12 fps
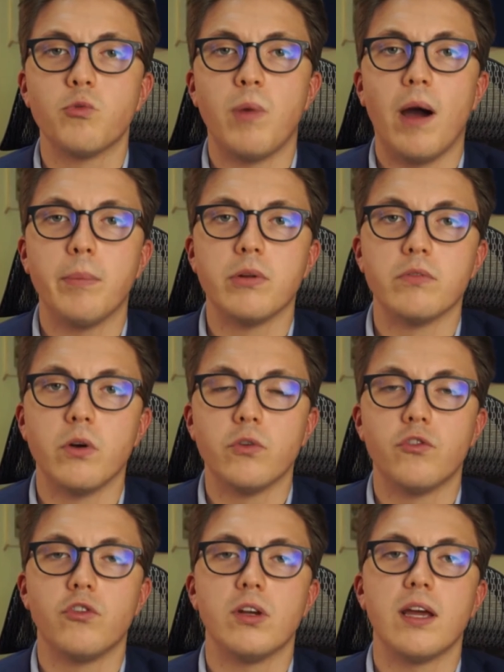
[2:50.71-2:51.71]
popular votes
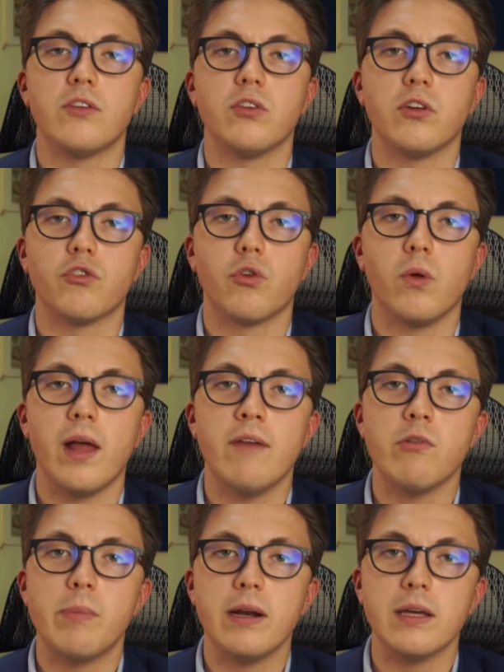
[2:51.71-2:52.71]
should get to control
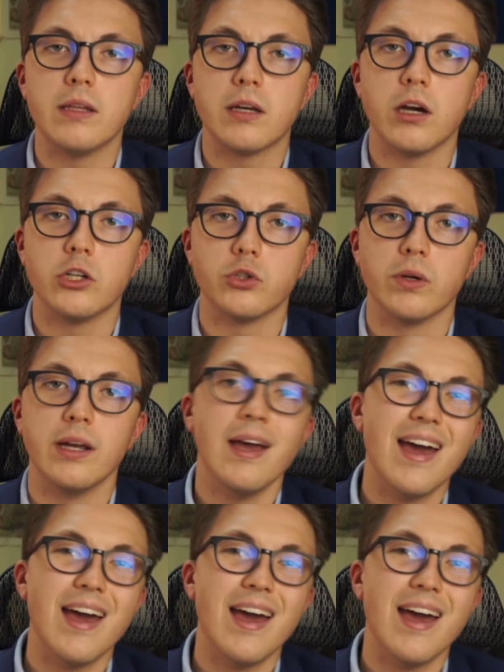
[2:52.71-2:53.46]
everybody in the country.